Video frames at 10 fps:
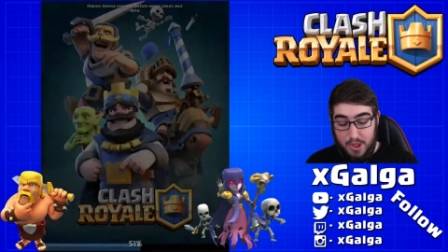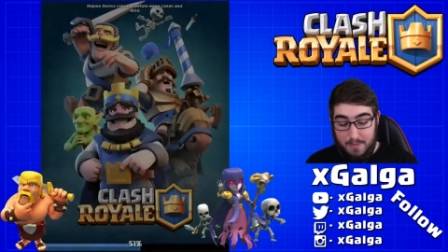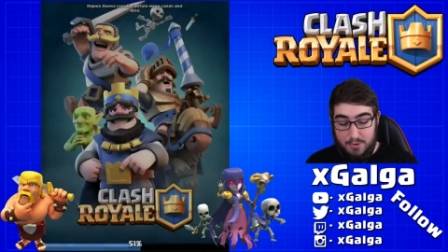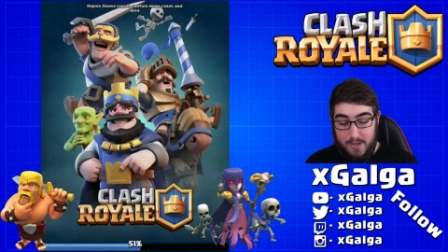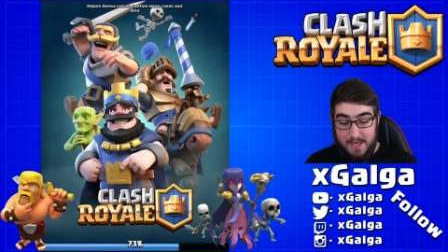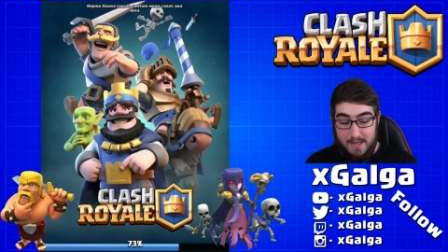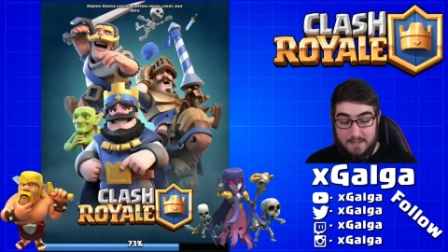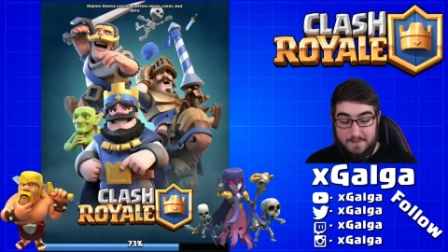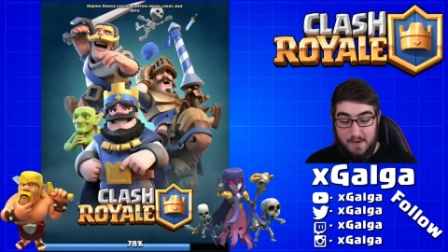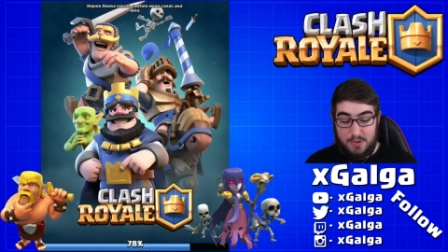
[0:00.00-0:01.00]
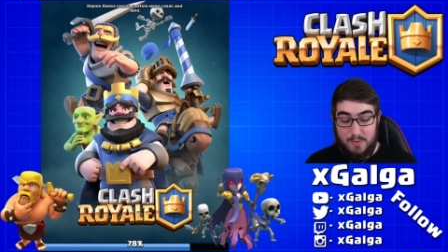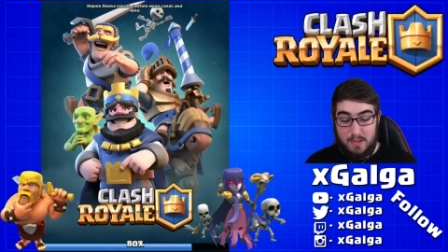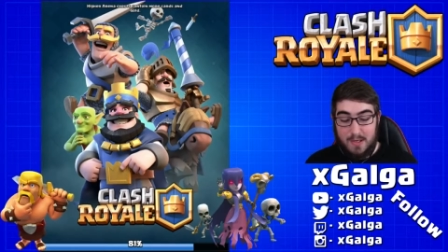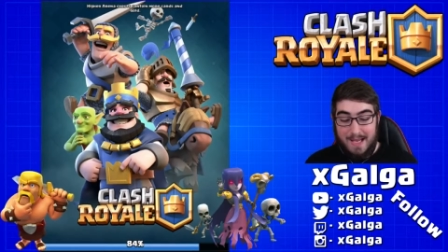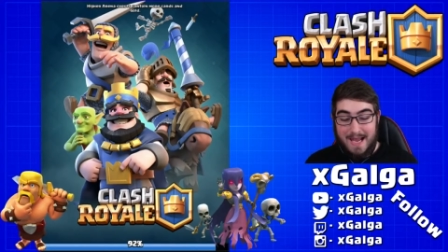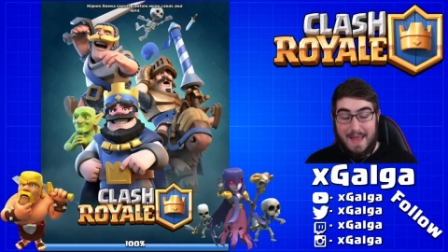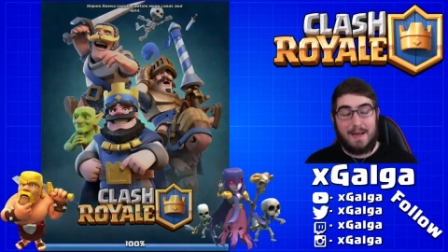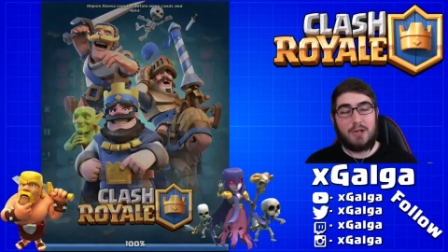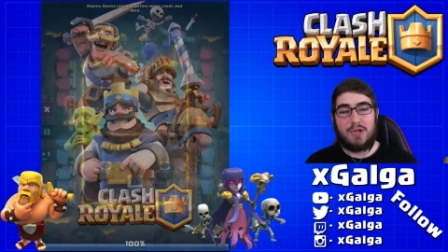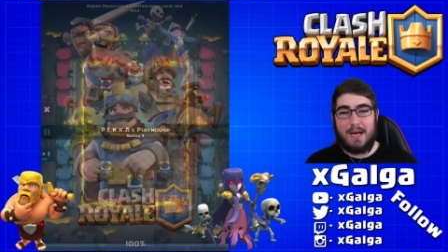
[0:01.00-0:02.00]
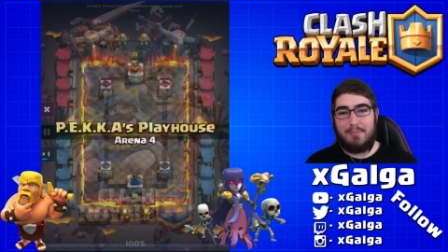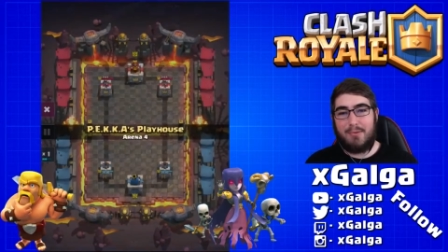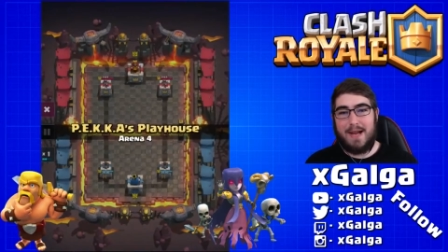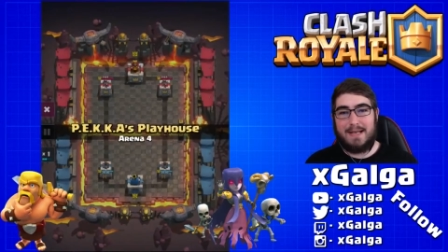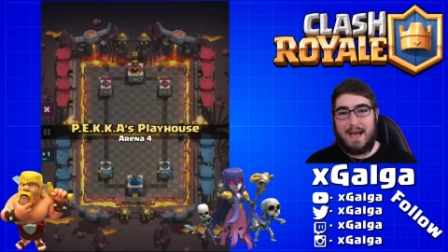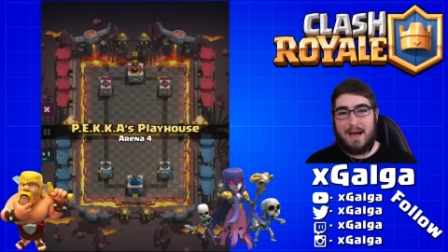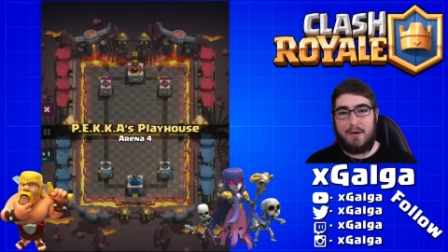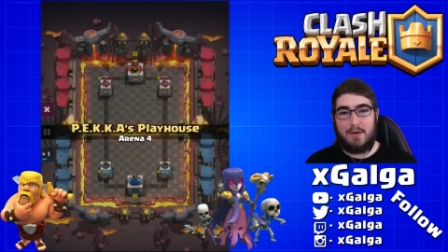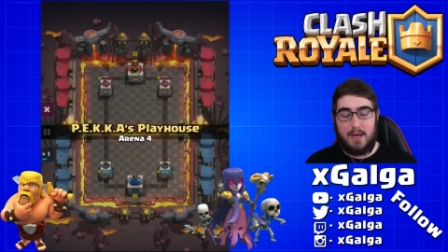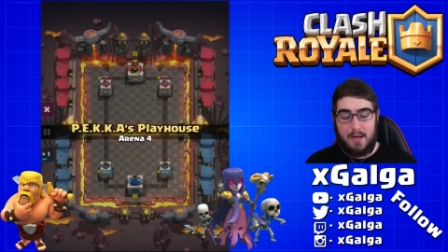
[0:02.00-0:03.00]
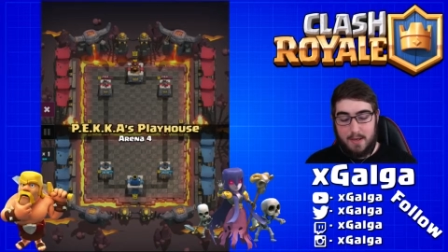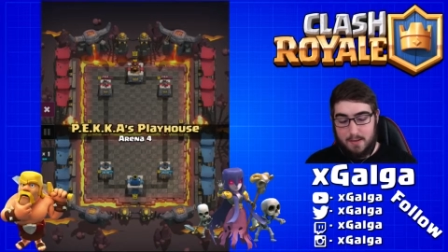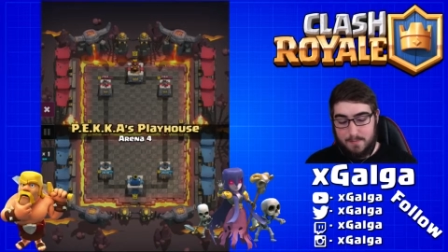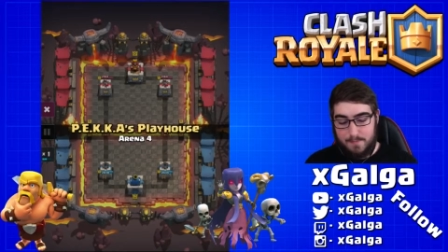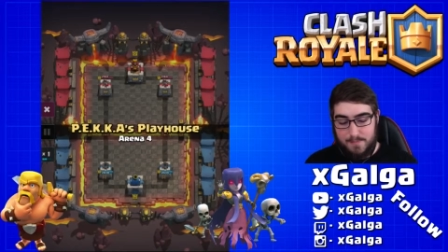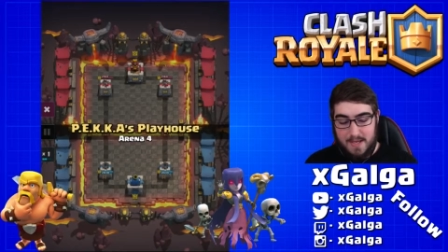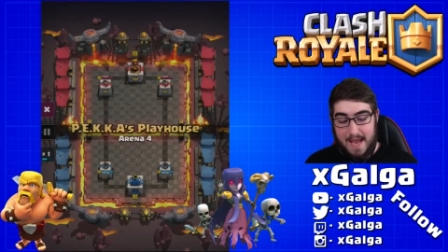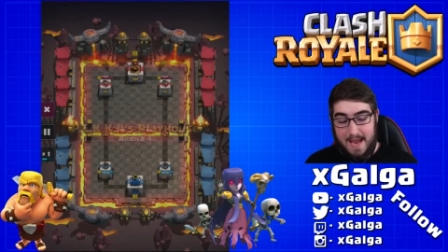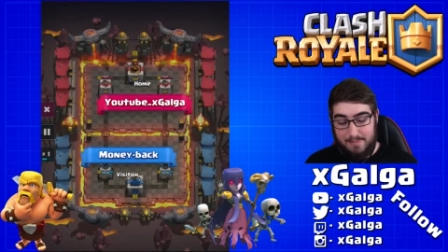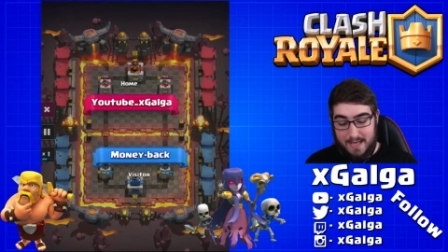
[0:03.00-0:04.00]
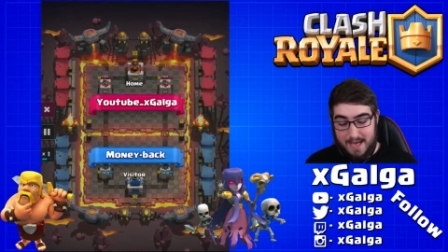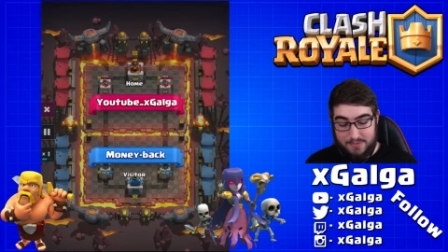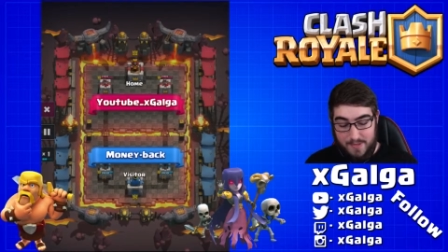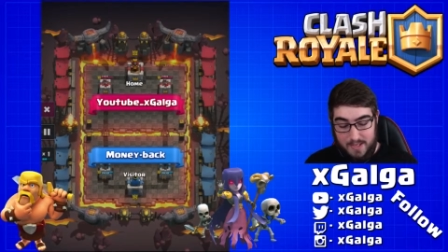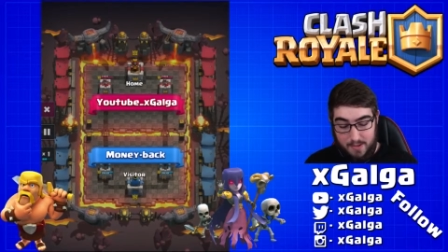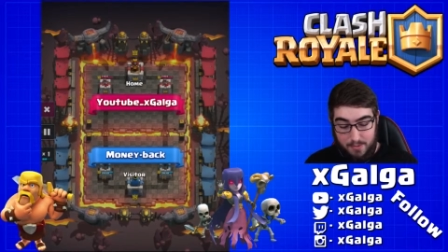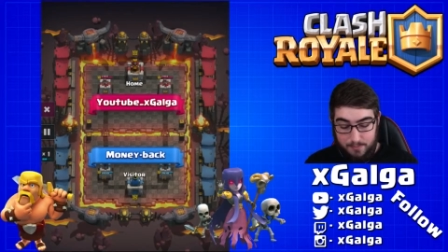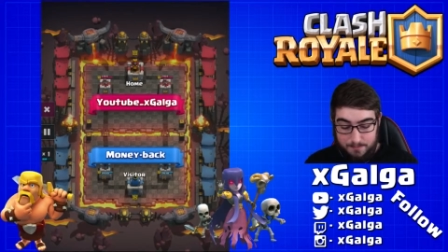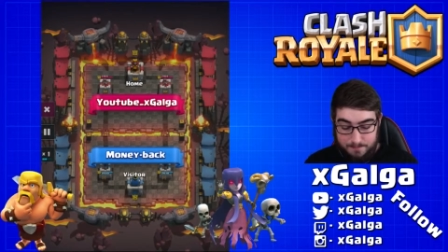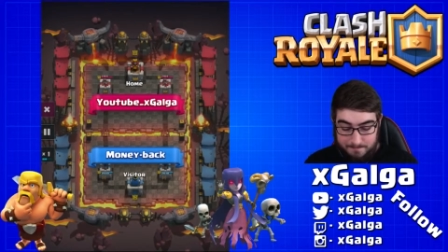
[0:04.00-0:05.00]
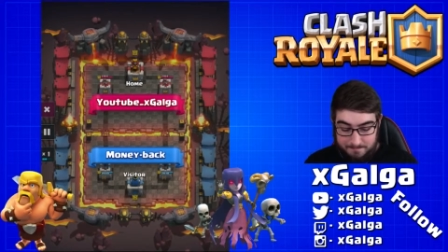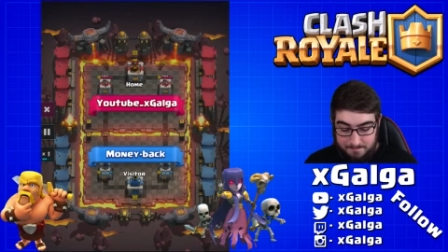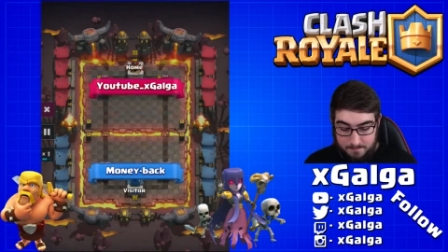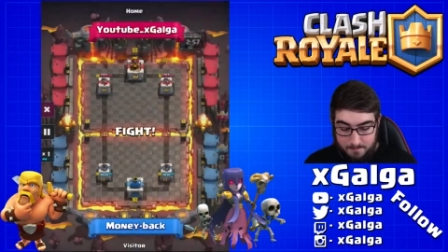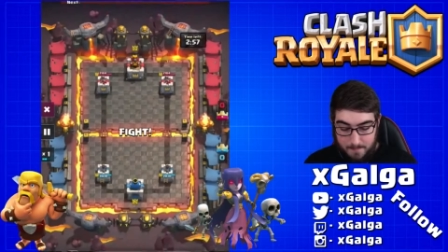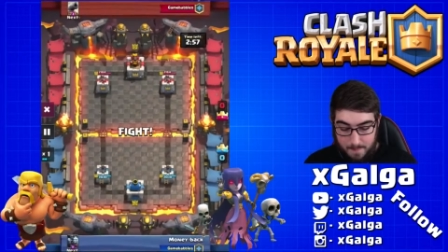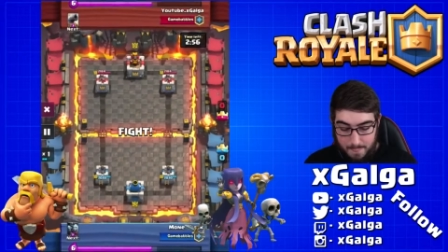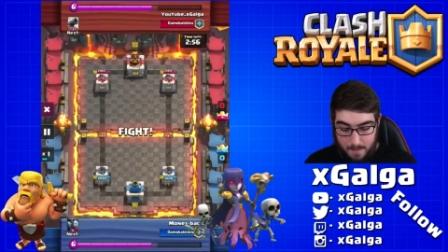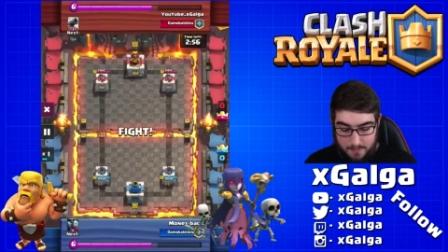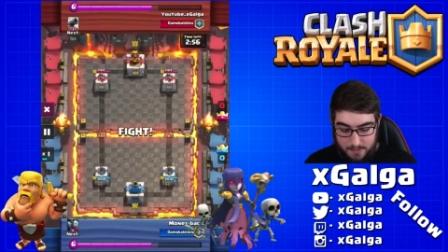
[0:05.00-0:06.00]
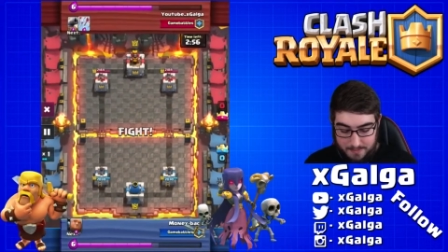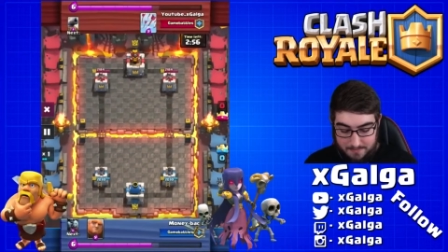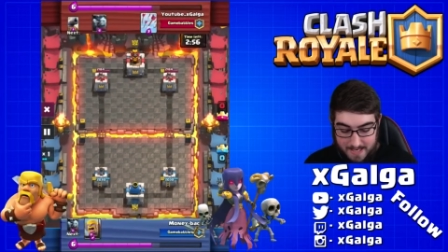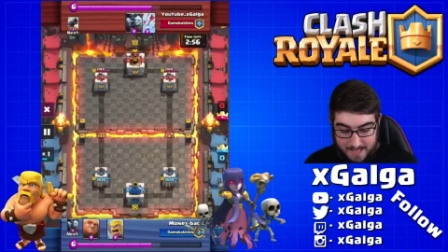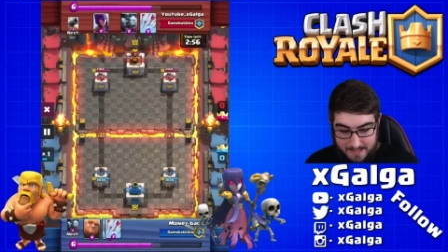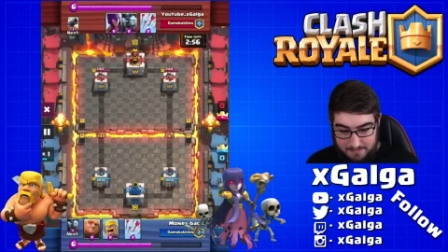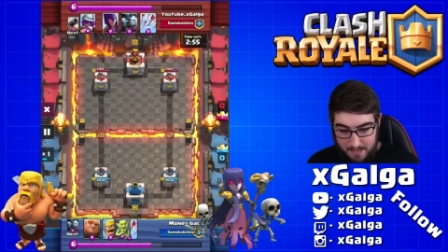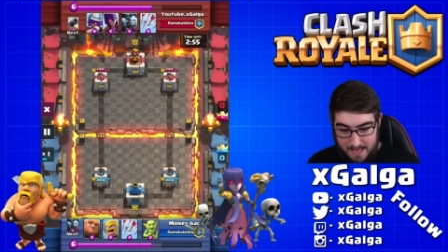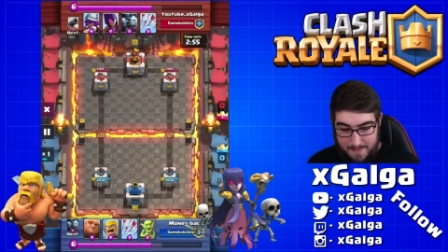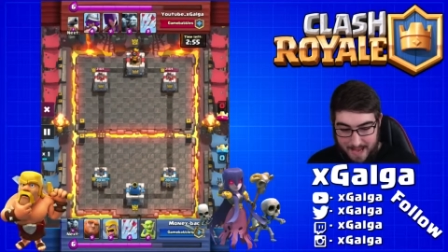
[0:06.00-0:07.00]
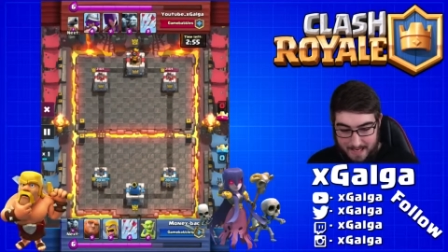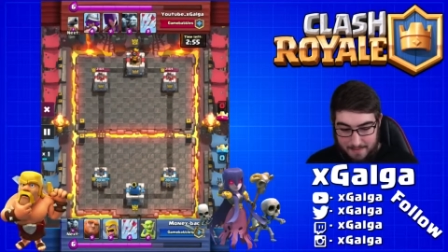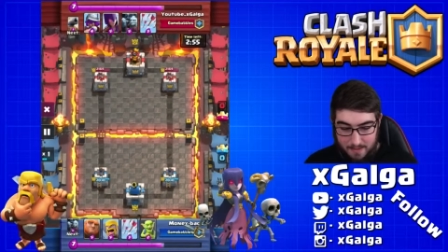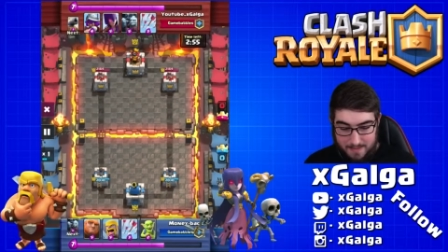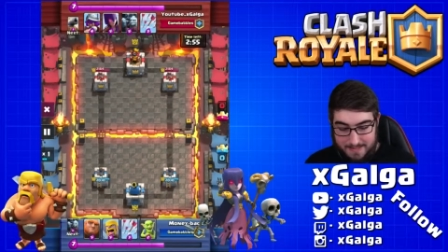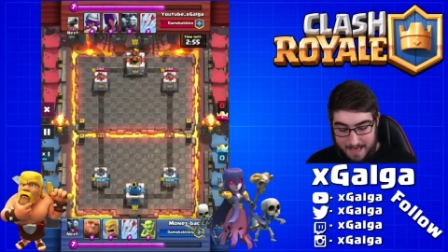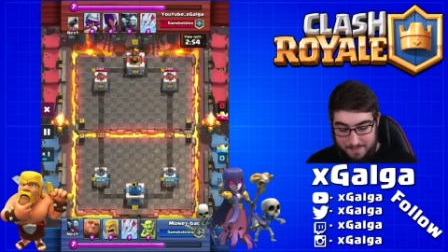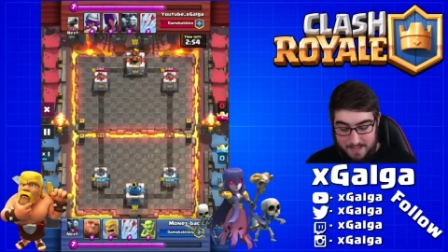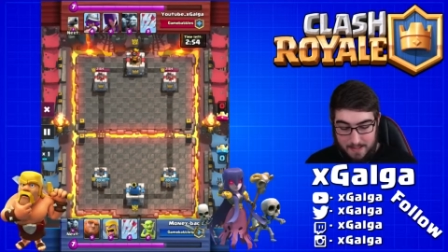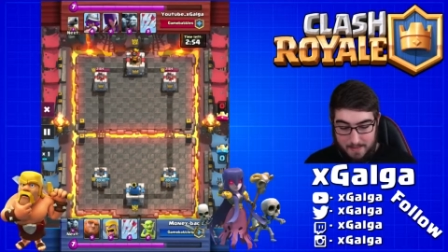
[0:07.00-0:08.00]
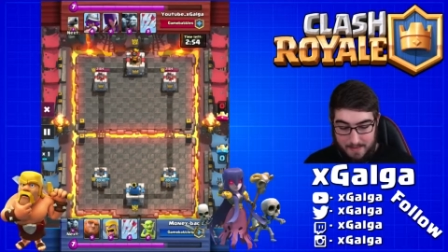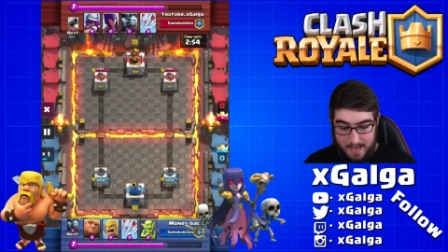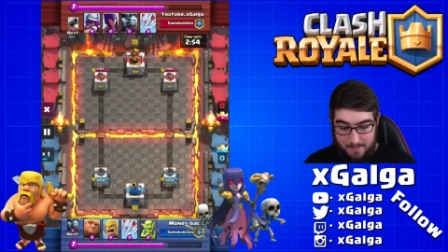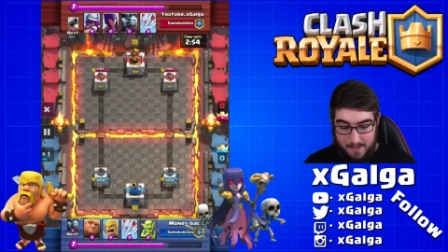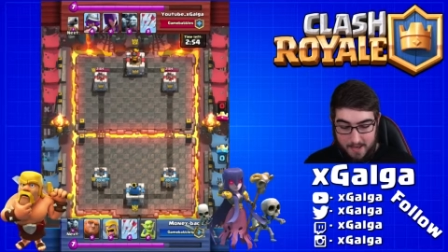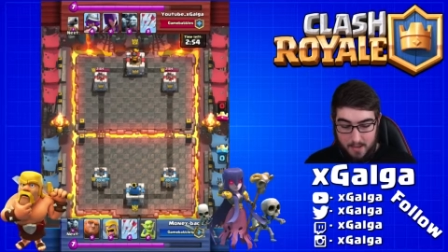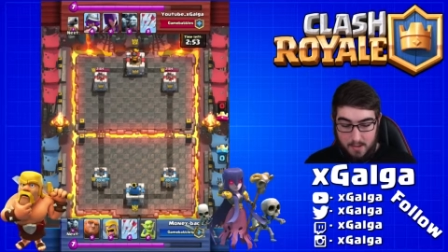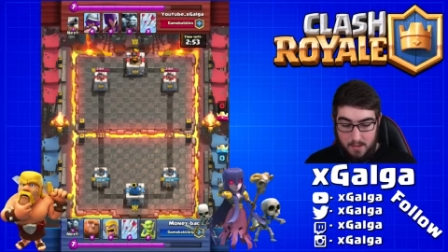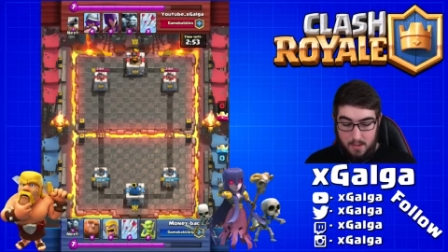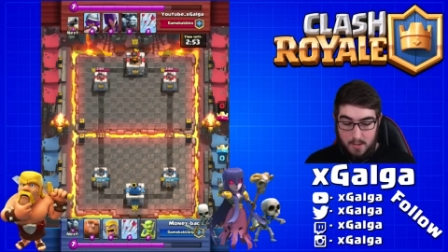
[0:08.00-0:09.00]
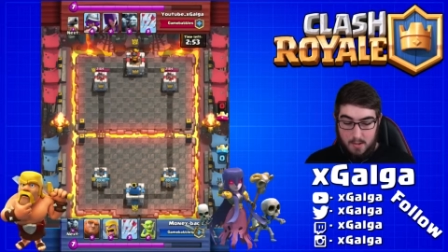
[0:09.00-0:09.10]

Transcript: We'll jump straight into this first one, and then I'll try to break down the gameplay as we go. So it's me against Moneyback. I'm on the top. He's on the bottom there.